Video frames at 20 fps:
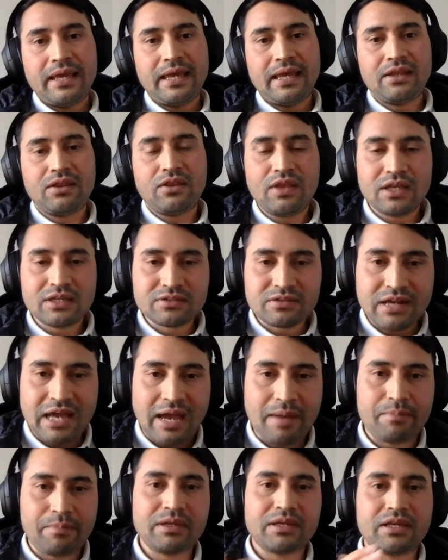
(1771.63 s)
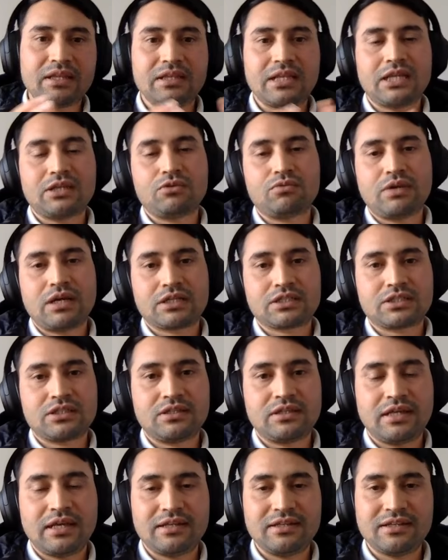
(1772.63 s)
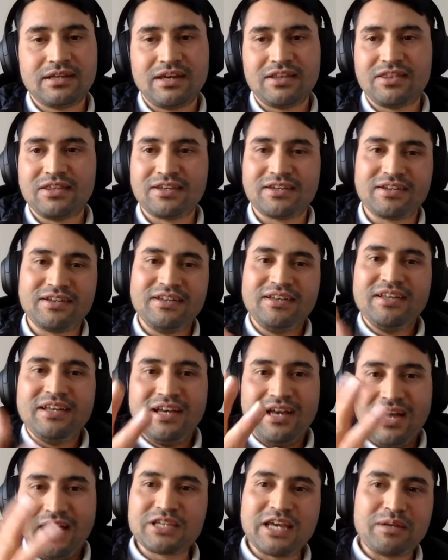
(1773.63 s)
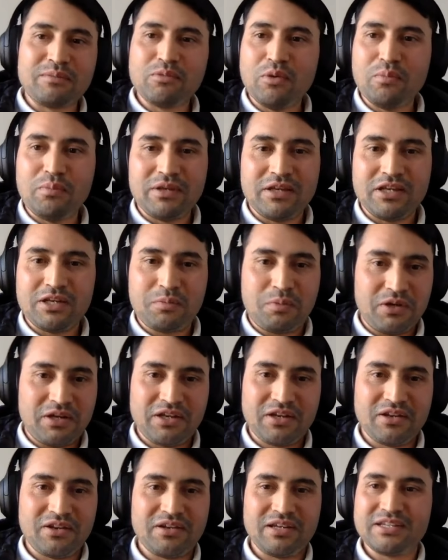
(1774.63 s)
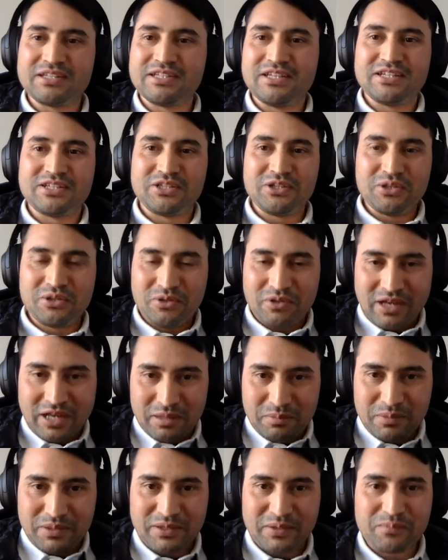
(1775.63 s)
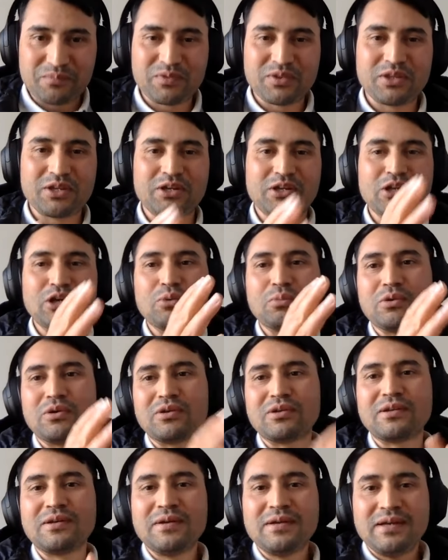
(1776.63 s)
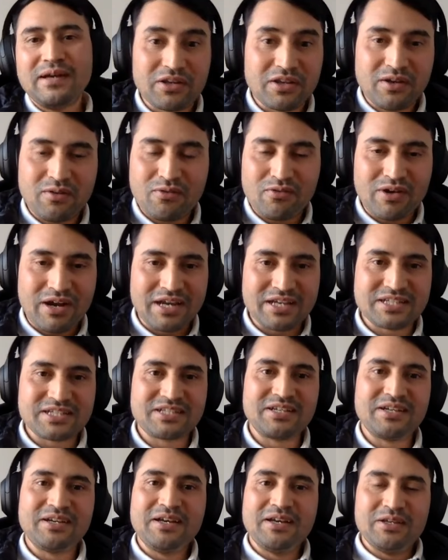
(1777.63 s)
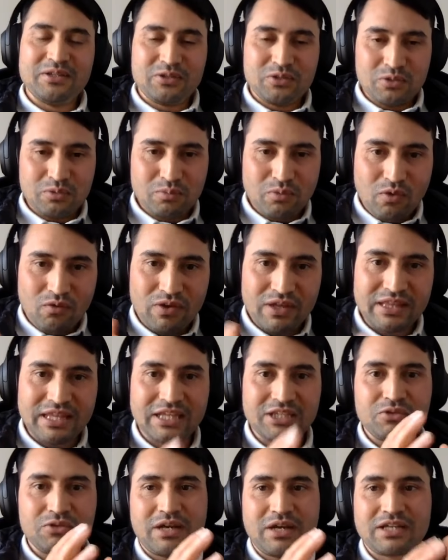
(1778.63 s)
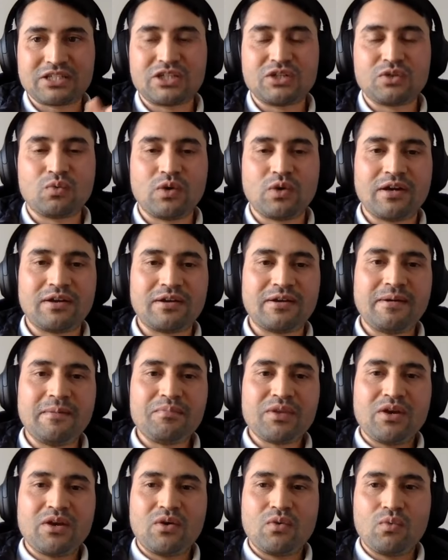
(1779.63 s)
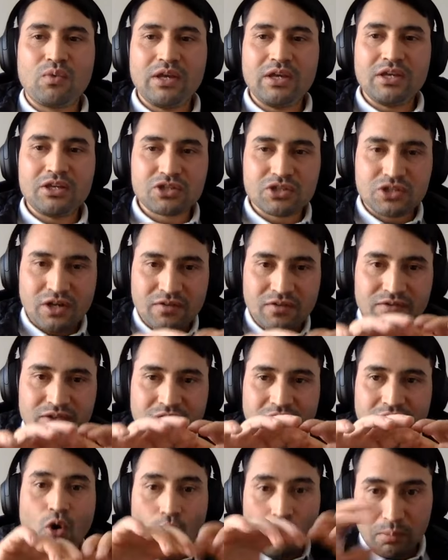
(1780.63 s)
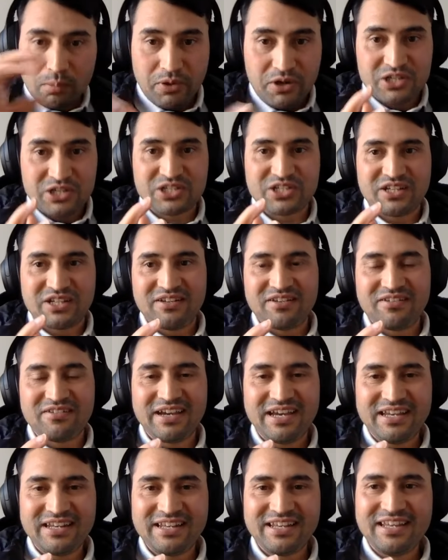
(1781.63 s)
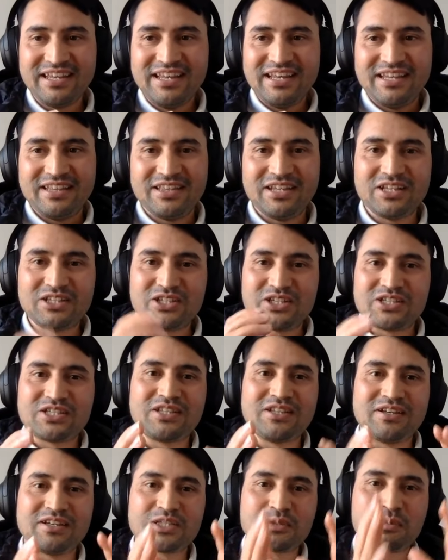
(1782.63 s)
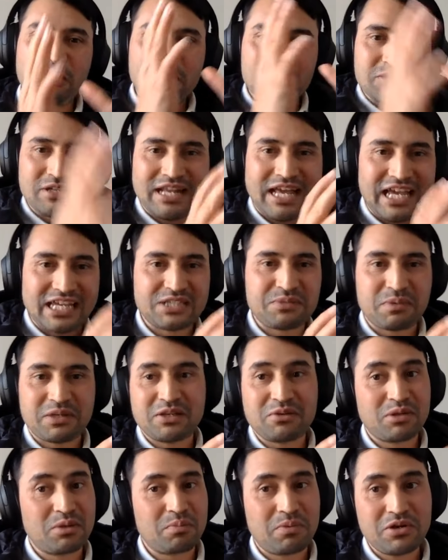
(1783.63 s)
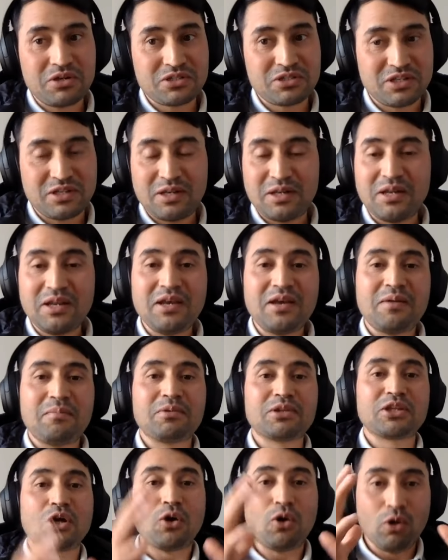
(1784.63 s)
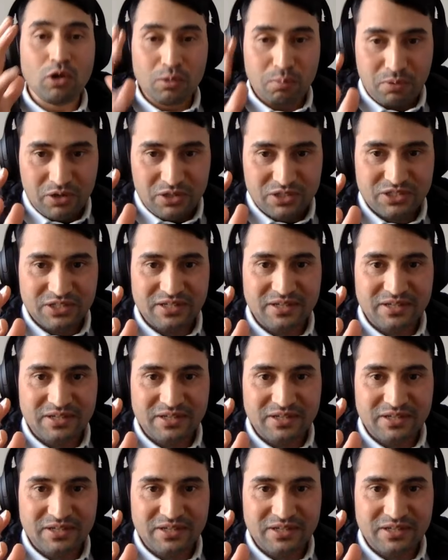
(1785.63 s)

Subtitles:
And things are happening in that direction, and I think the Zen movement in particular is, you know, helping the global body of Christ to move in that direction where we serve the whole person, right? Not just the spiritual aspect of the person, but the whole